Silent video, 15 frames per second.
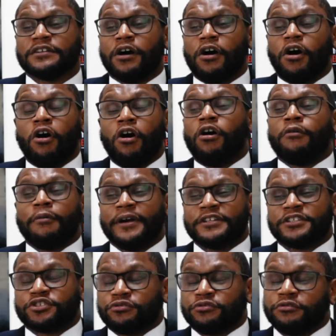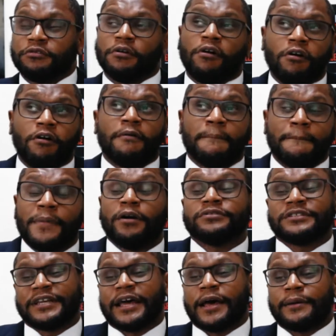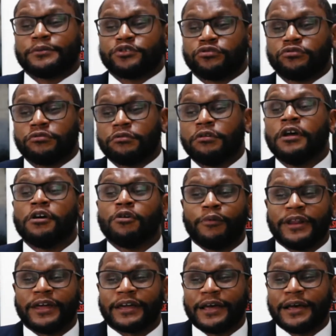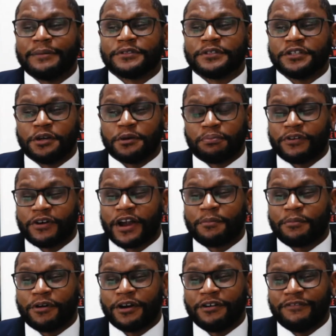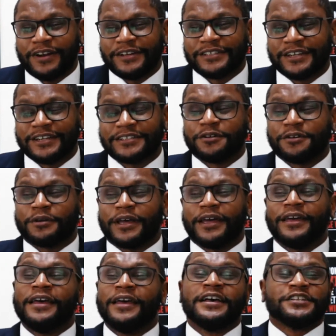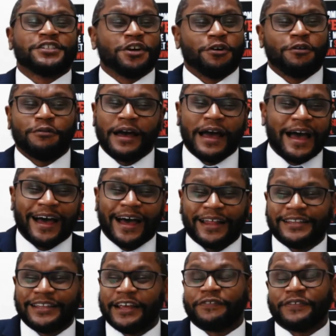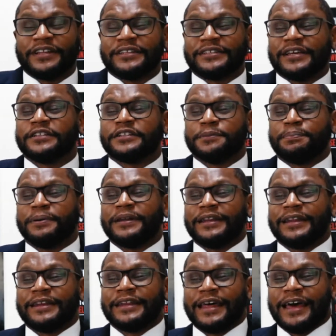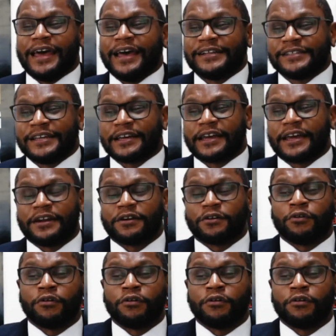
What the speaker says: always true, or most times true, when it comes to your primary residence, okay? So I definitely tend to put it in that asset category.